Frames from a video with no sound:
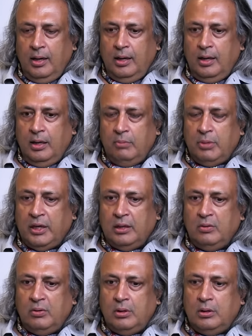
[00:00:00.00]
But
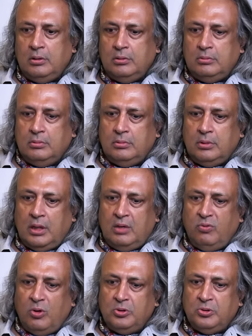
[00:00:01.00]

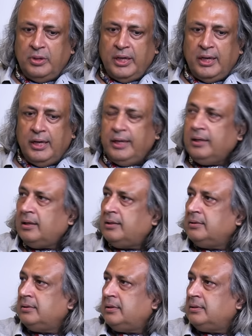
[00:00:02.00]
unfortunately,
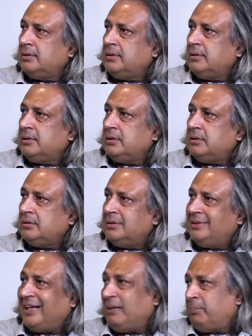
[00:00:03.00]

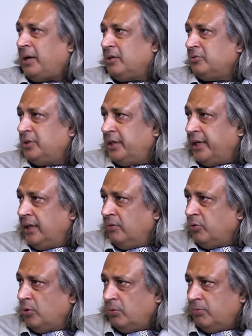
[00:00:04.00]
that part of the deal,
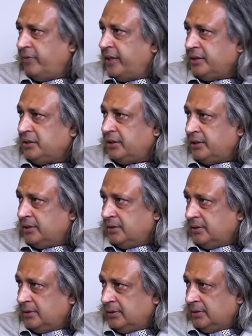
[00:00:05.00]
for various
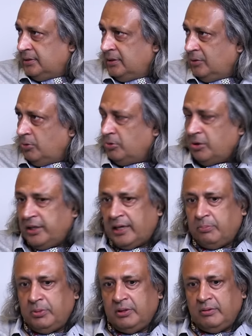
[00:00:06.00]
reasons, could not
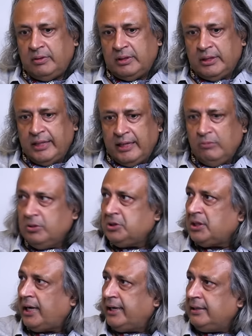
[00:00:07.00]
happen, and when the deal
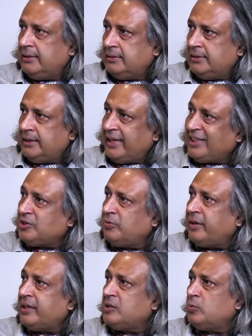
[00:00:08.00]
was signed, the next
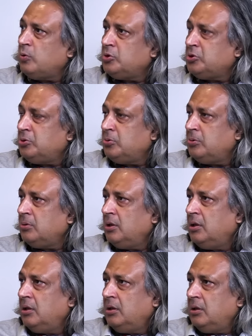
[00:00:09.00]
phase was to,
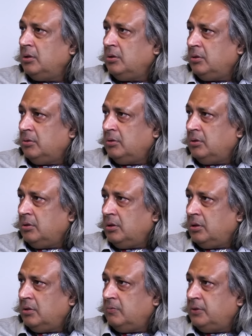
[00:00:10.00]

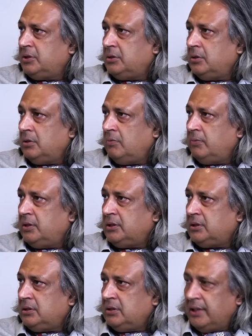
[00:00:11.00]
which
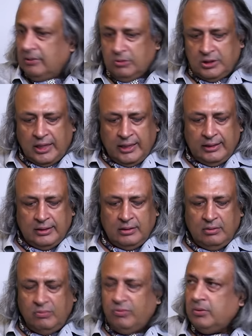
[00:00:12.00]
this deal was signed
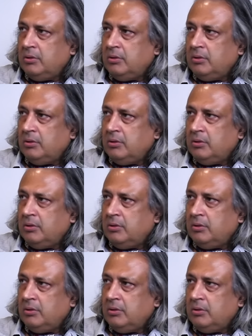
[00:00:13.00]
in